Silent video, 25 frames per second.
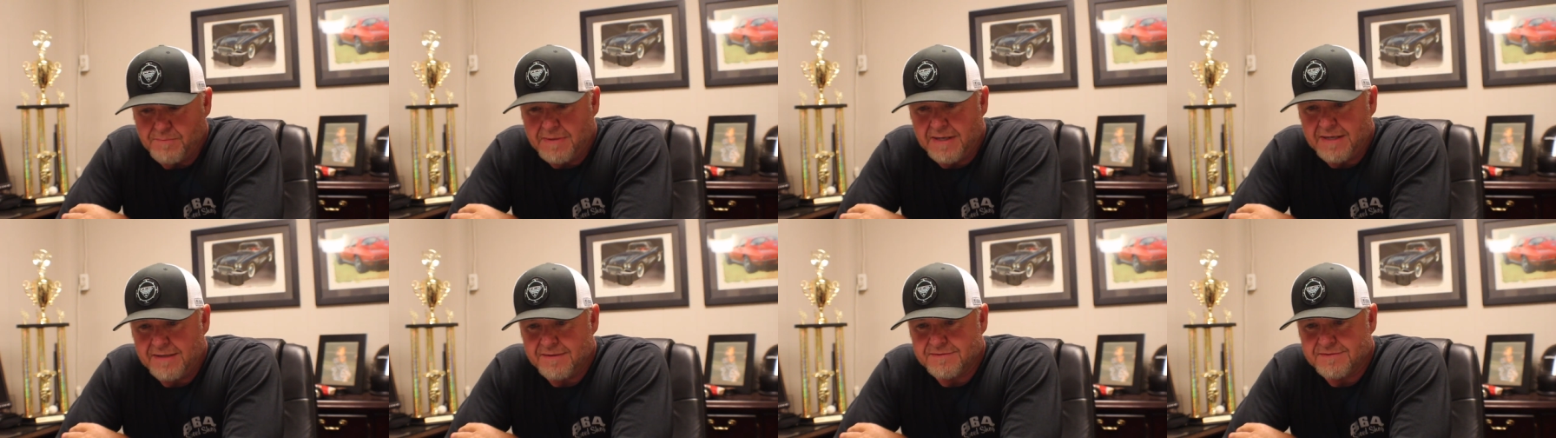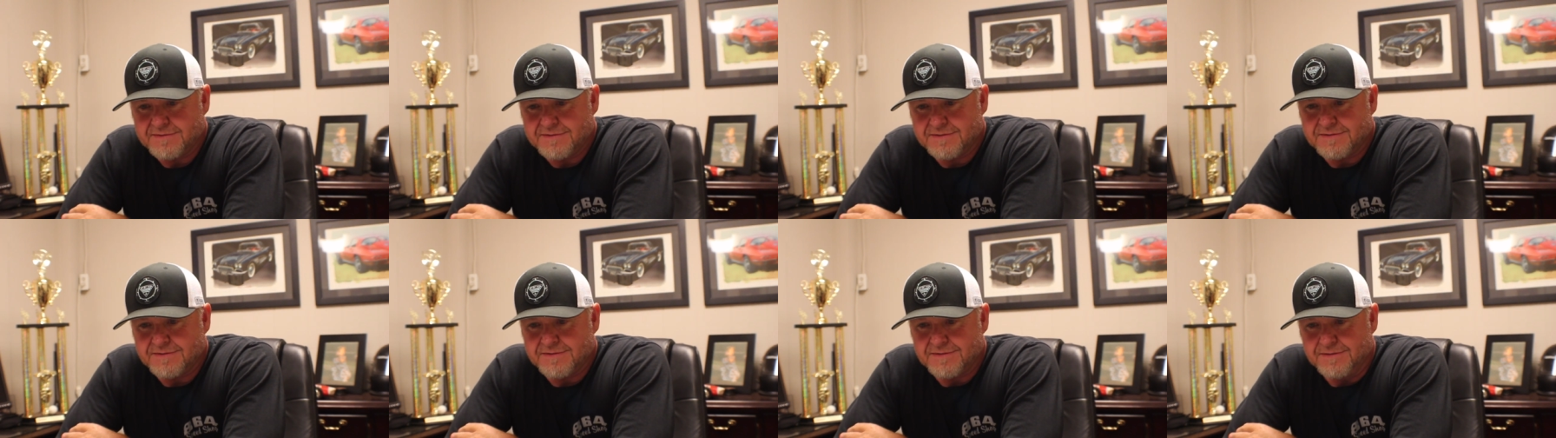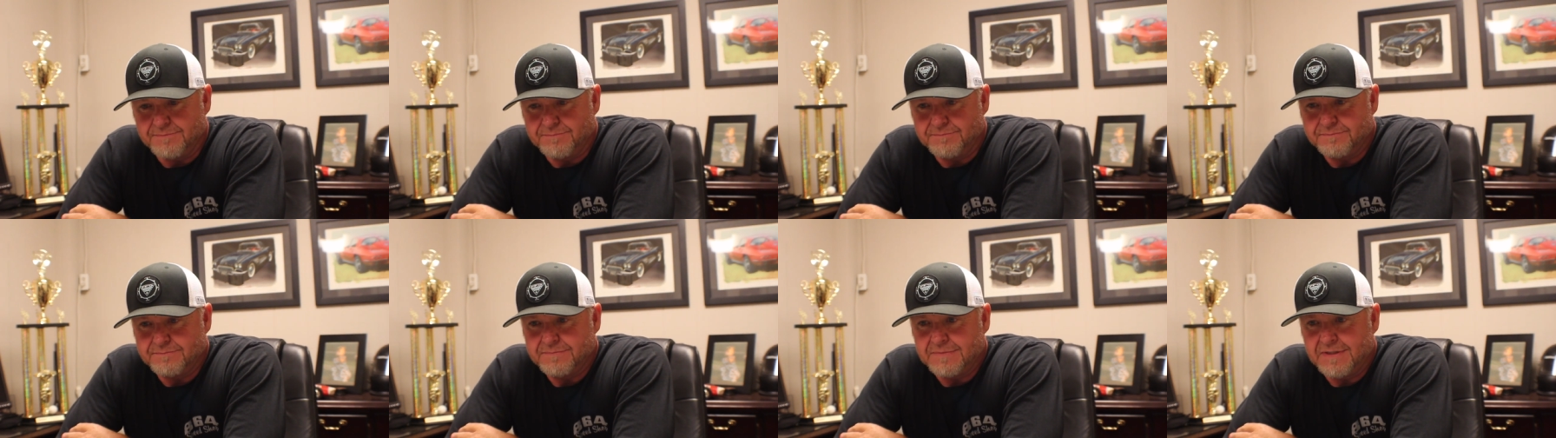about
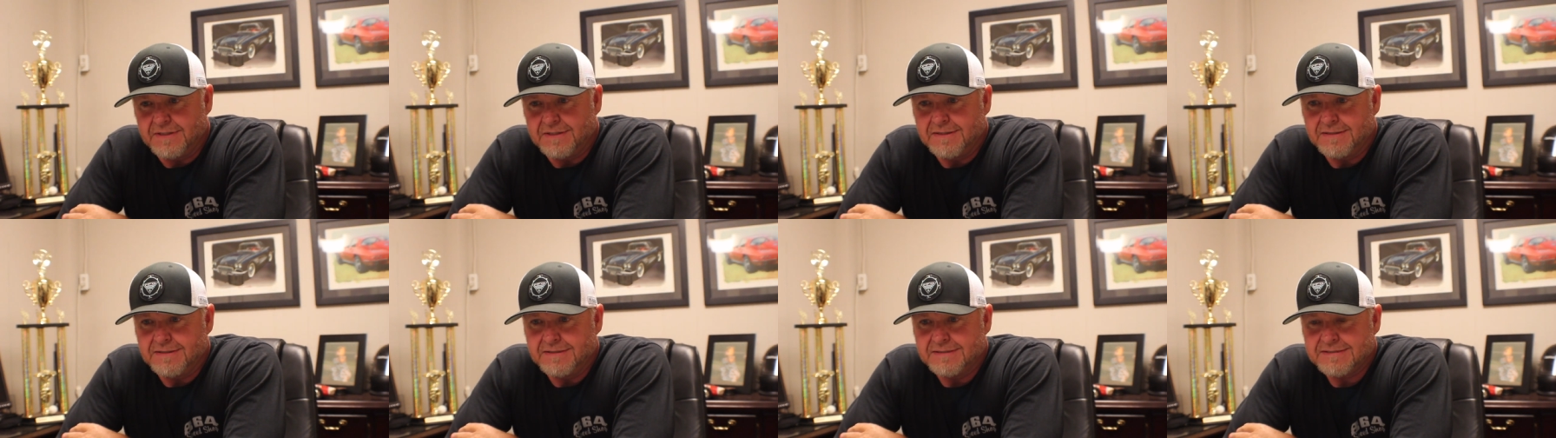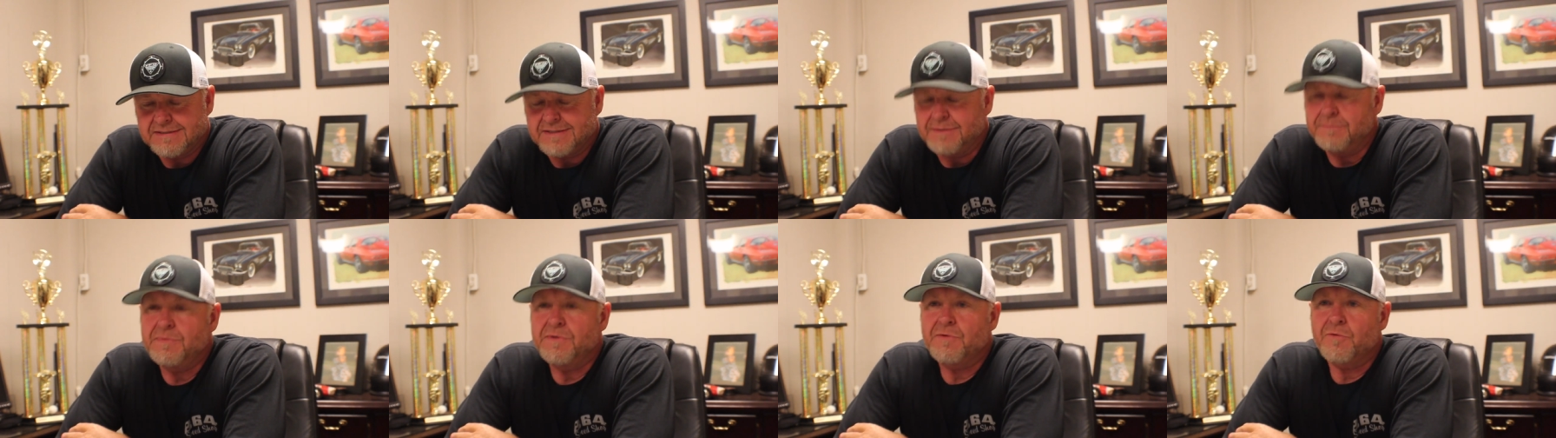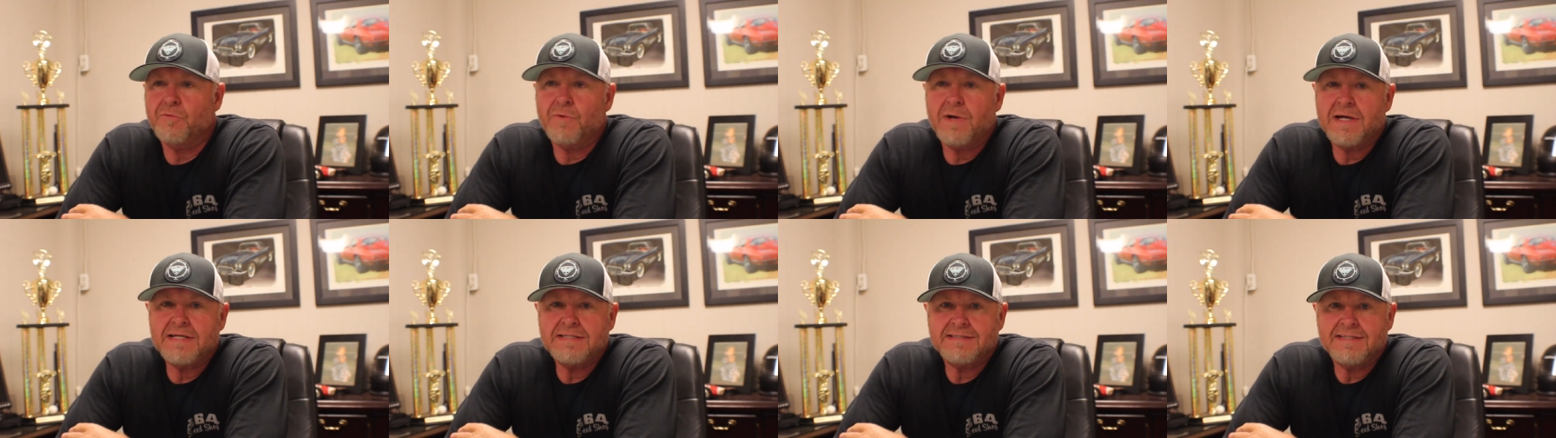some of the
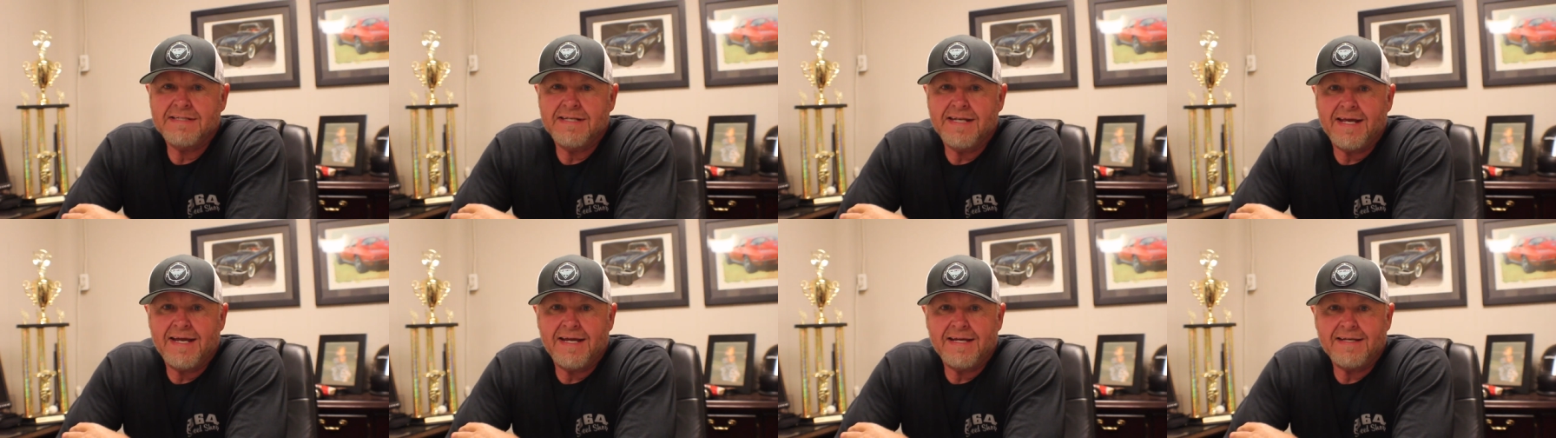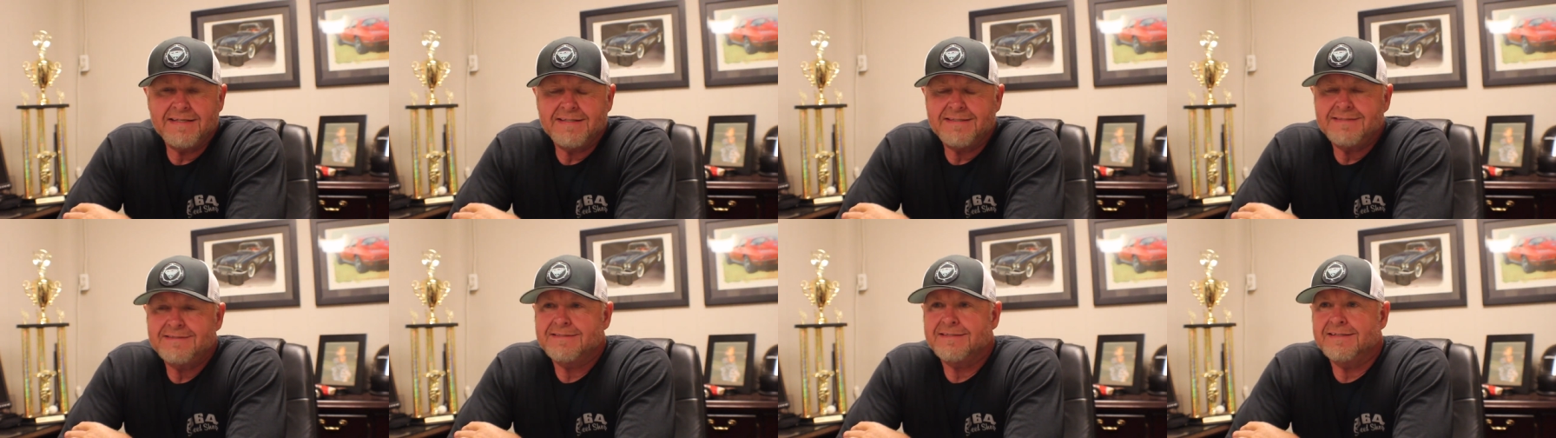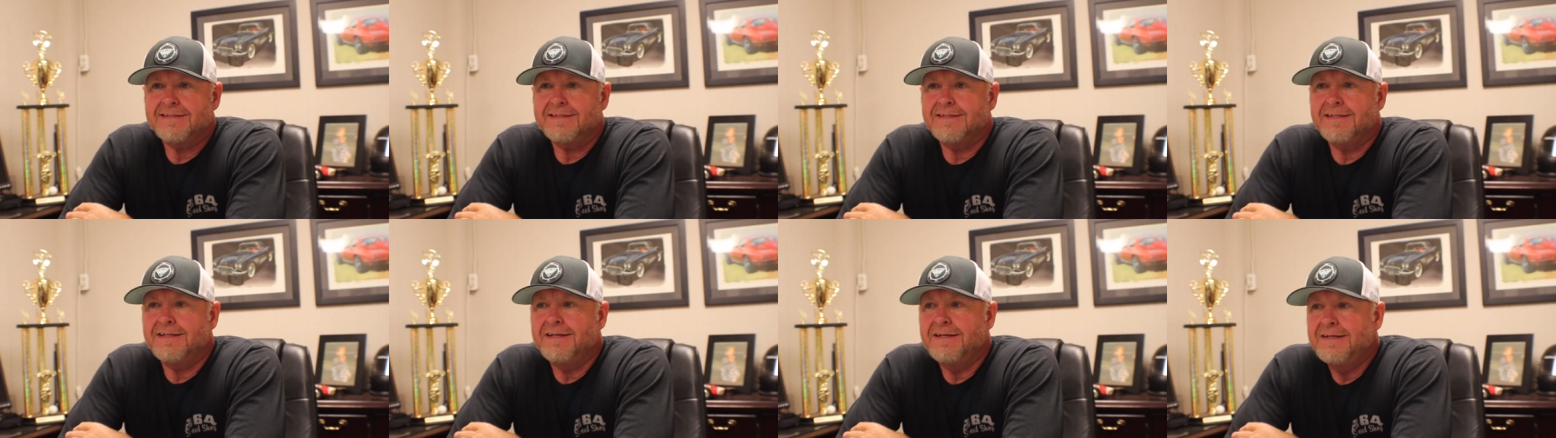racing days
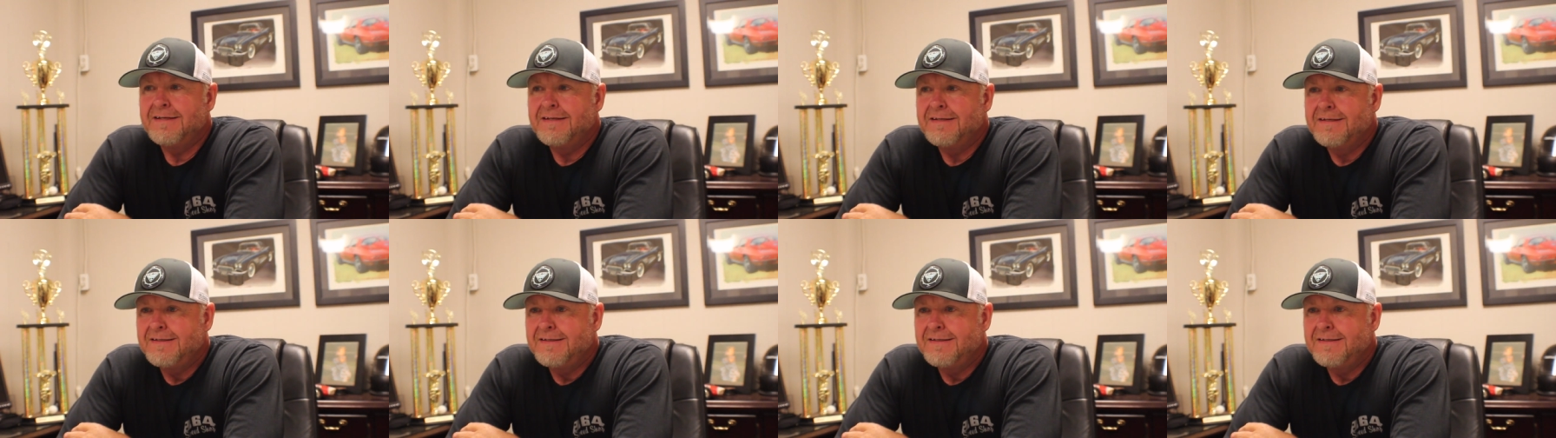and